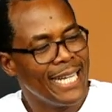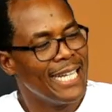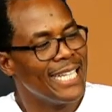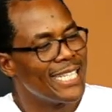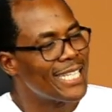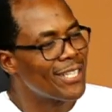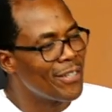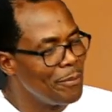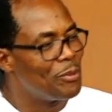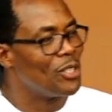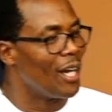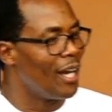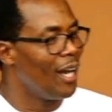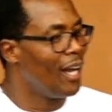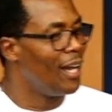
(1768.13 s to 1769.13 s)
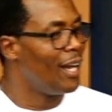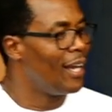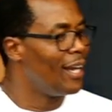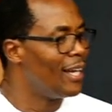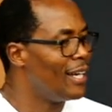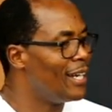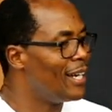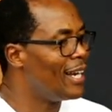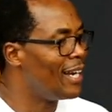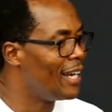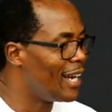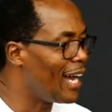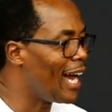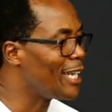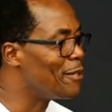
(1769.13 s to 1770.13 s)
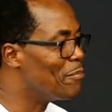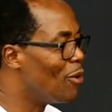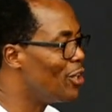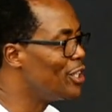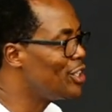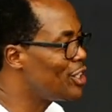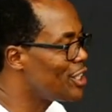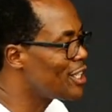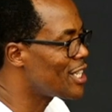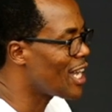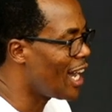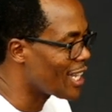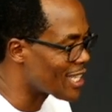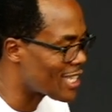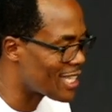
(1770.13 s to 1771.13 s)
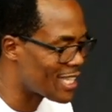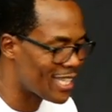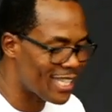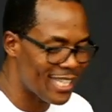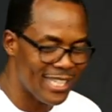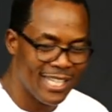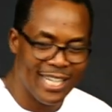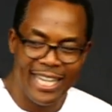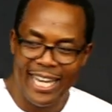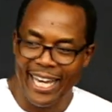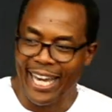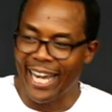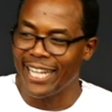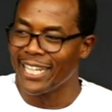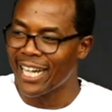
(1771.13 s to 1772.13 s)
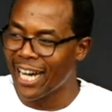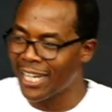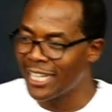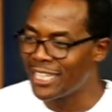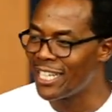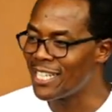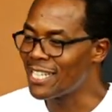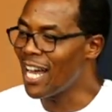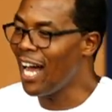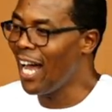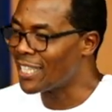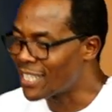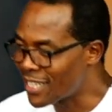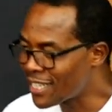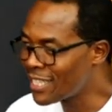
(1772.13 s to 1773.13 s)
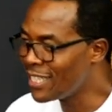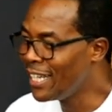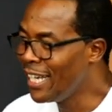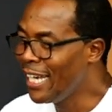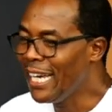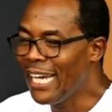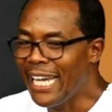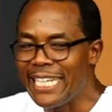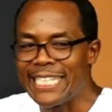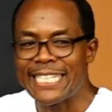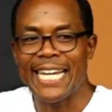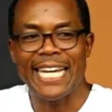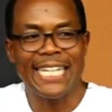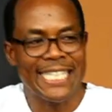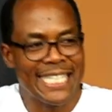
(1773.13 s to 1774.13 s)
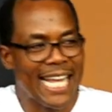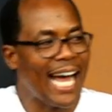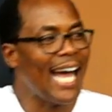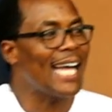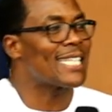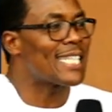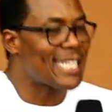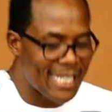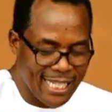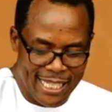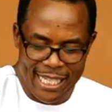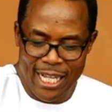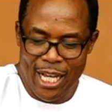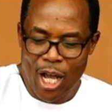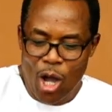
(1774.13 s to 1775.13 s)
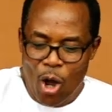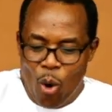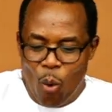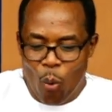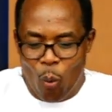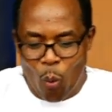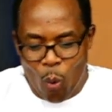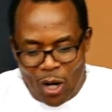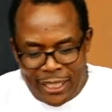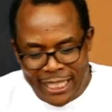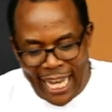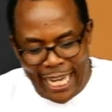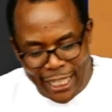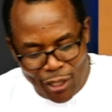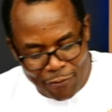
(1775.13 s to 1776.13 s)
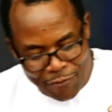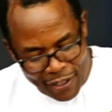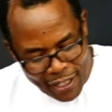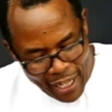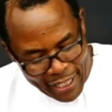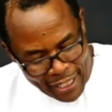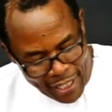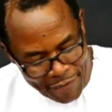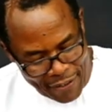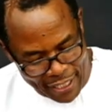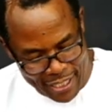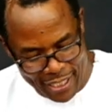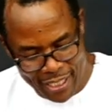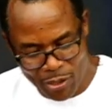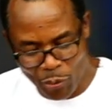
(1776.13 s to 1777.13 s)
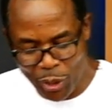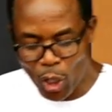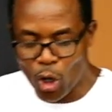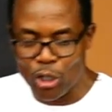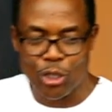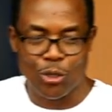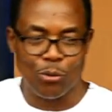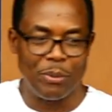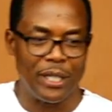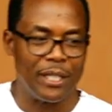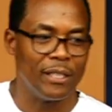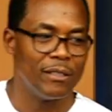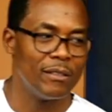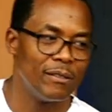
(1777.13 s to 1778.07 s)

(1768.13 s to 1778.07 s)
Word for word: Scripture admonishes us, encourages us. It tells us what kind of givers we ought to be.